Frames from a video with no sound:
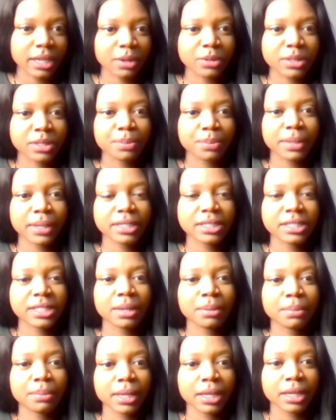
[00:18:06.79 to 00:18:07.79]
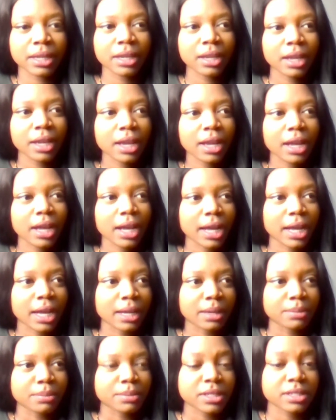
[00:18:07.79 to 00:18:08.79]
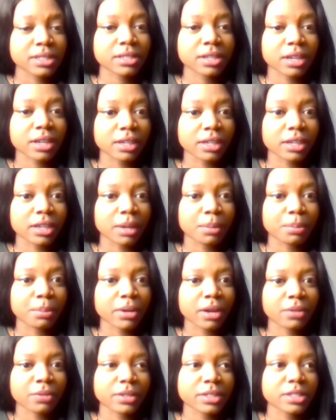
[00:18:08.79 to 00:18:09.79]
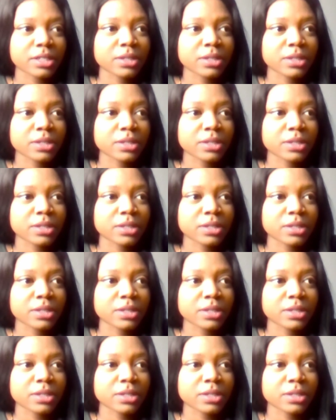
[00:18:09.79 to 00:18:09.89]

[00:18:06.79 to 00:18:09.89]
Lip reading: I was a bit timid to start a nonprofit.